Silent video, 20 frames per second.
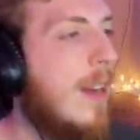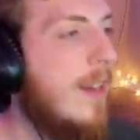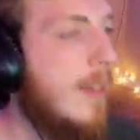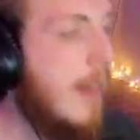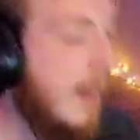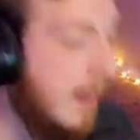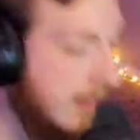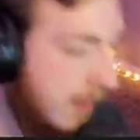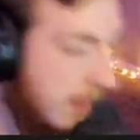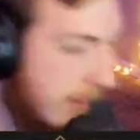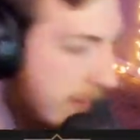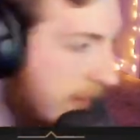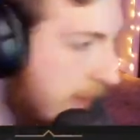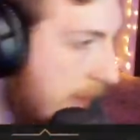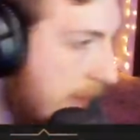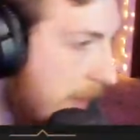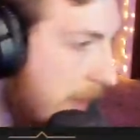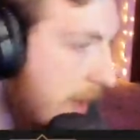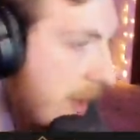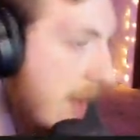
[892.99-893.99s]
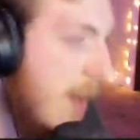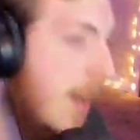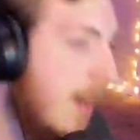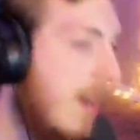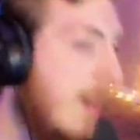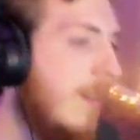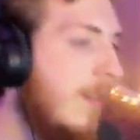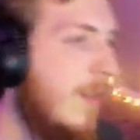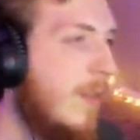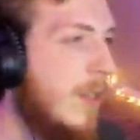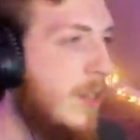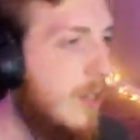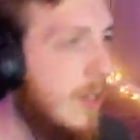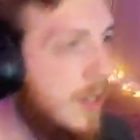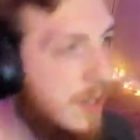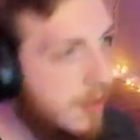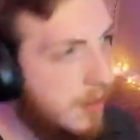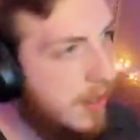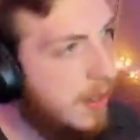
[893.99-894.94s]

take the day off, which also kind of